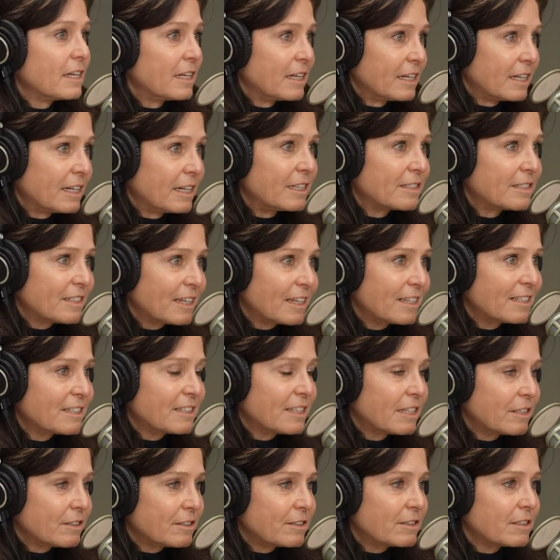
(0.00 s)
in inside
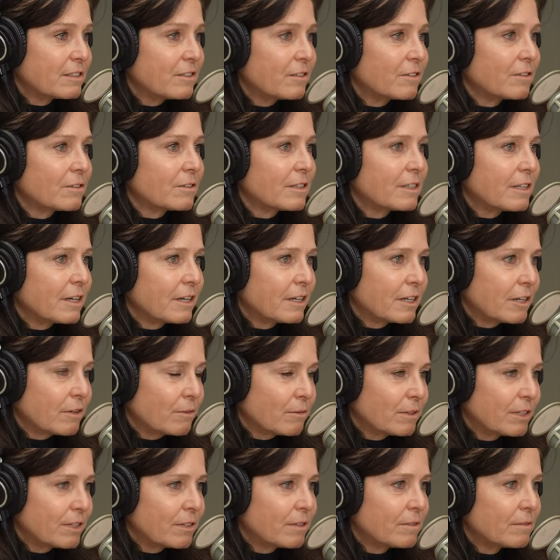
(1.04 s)
sales early on in
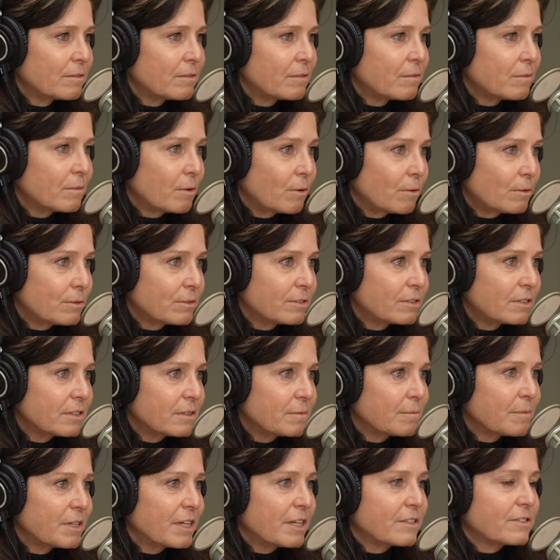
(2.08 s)
career roles
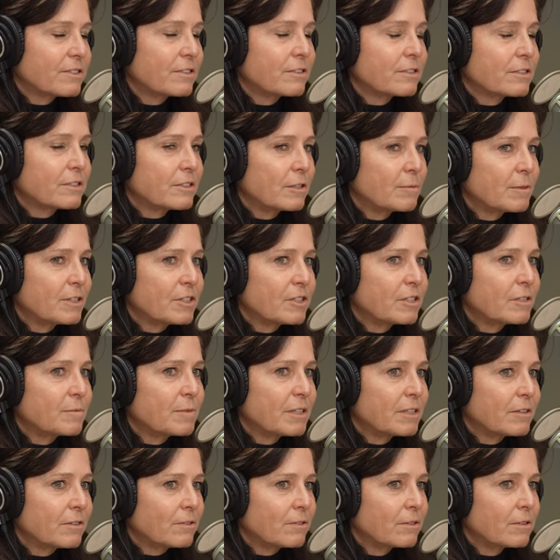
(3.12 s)
because there's so much to
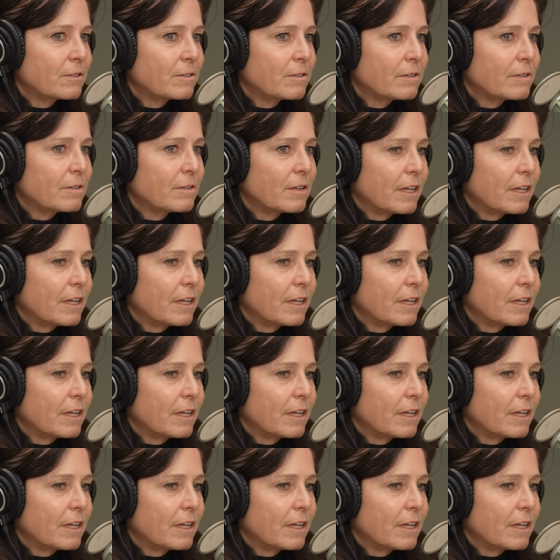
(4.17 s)
be learned.